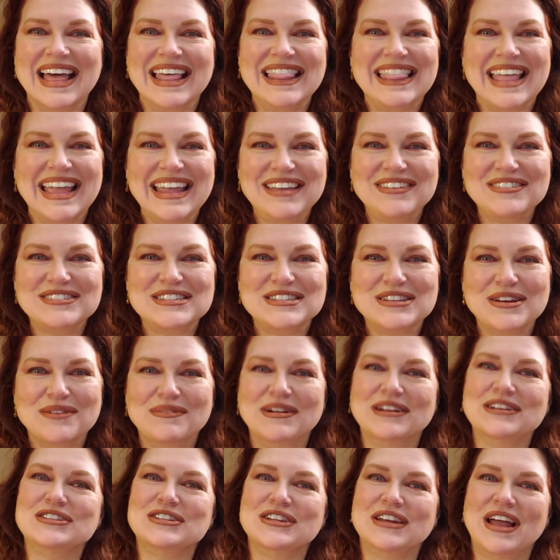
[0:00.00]
Thank you so
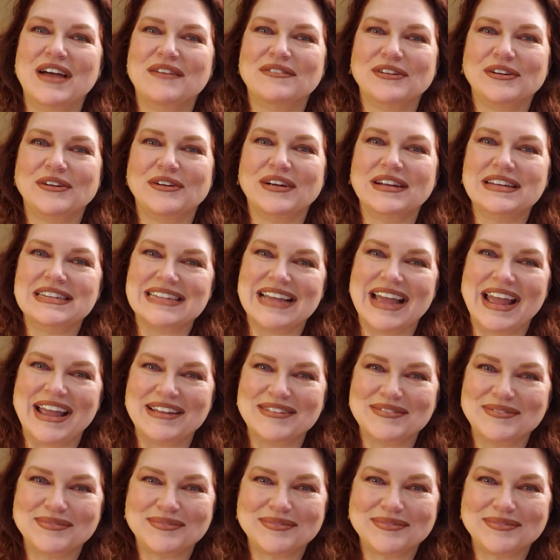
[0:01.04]
much, and have a great day.